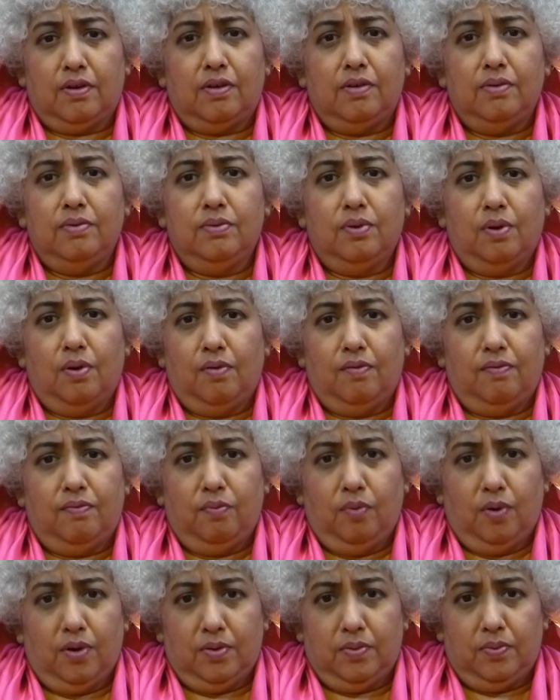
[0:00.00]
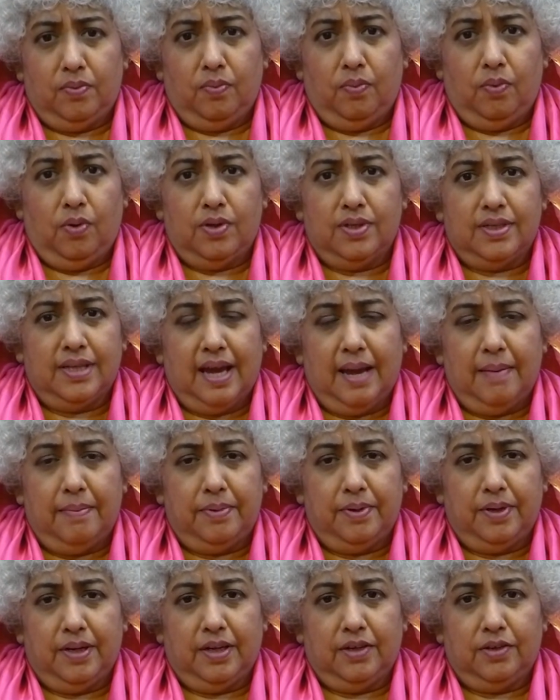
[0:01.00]
clue of what was
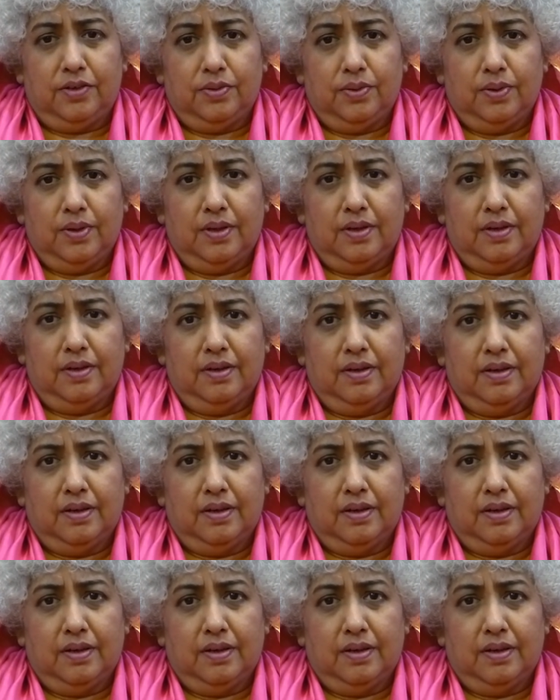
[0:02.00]
happening to her.